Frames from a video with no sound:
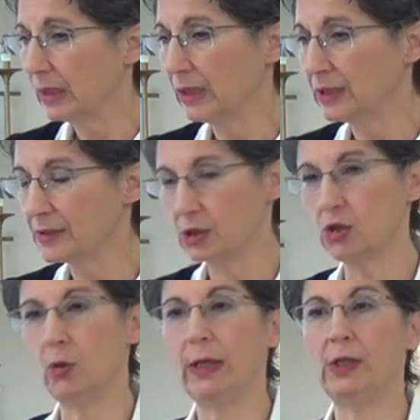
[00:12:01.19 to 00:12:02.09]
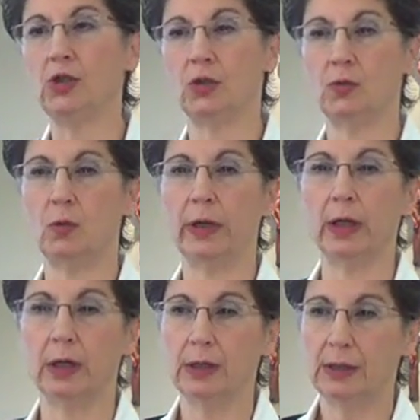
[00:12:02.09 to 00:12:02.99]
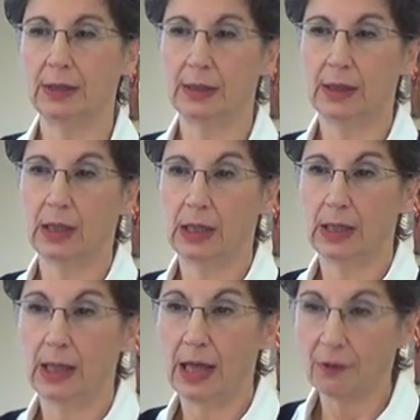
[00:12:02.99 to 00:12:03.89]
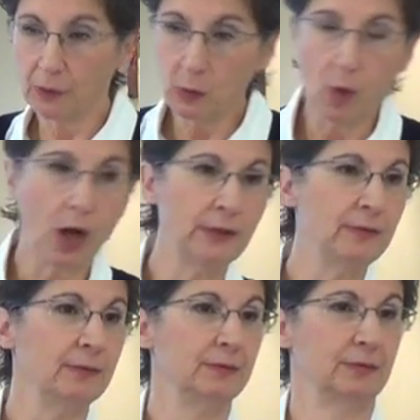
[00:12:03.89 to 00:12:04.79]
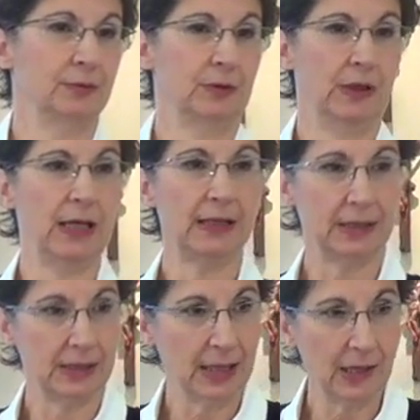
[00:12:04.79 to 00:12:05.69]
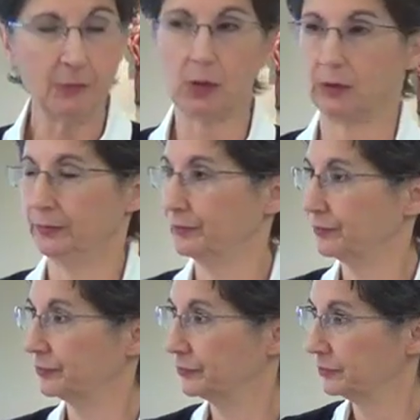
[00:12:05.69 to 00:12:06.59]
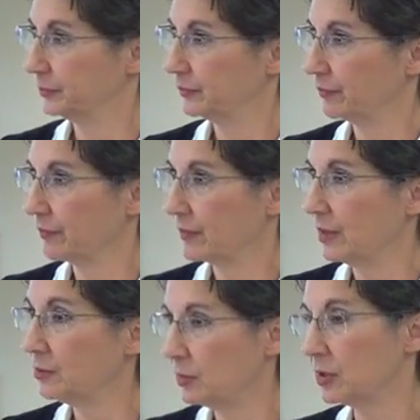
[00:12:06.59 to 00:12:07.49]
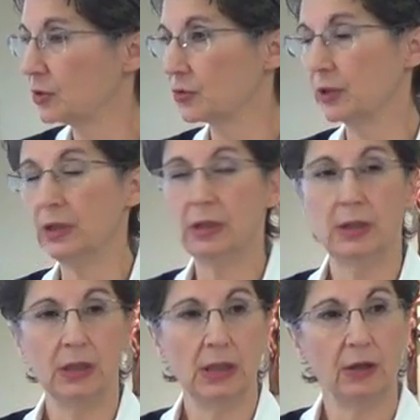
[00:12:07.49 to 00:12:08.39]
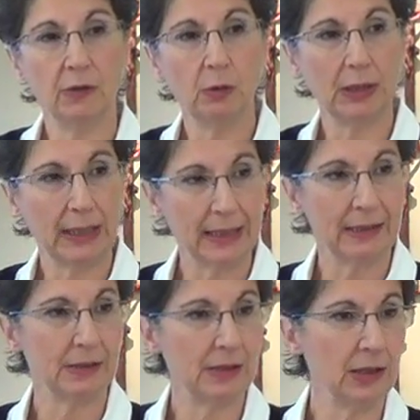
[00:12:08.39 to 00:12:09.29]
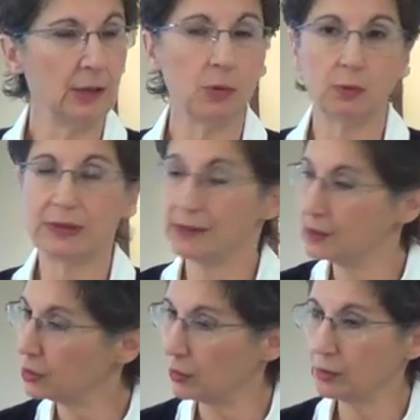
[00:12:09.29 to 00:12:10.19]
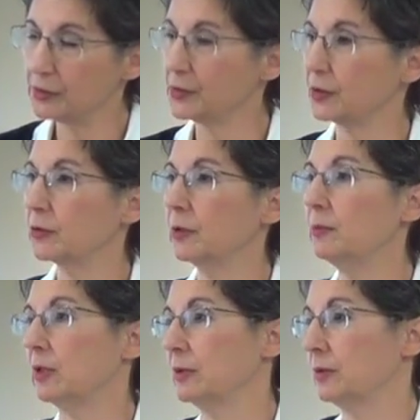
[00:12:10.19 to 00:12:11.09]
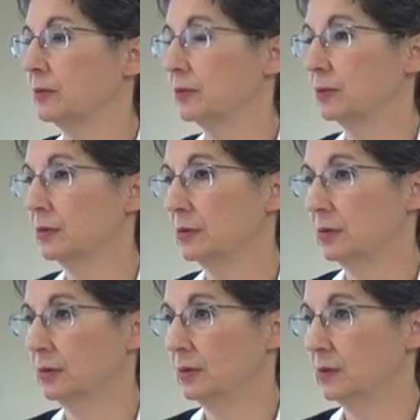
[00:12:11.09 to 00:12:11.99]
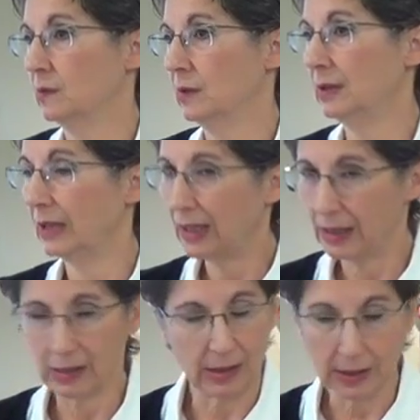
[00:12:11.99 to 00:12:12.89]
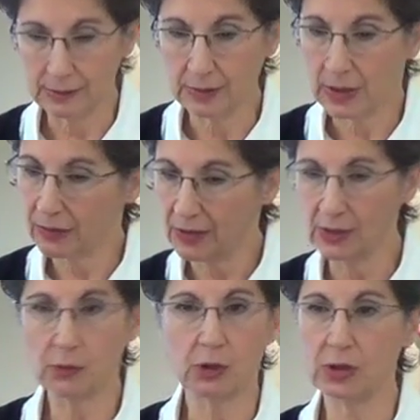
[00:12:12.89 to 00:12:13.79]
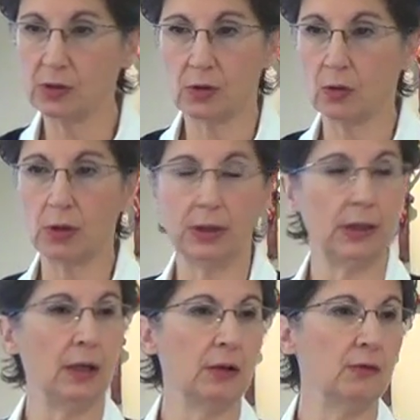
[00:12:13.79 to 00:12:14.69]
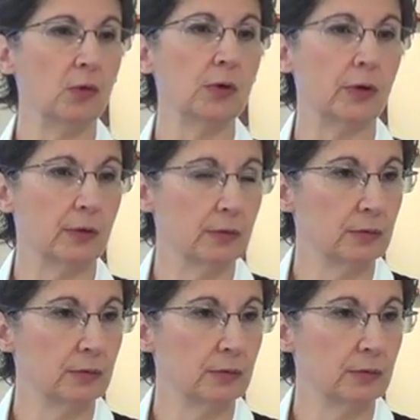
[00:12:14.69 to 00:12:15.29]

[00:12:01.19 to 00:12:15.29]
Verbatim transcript: In a situation where everyone at the table in ministry, everyone at the table was in total disagreement. And, uh, and things were just totally out of order.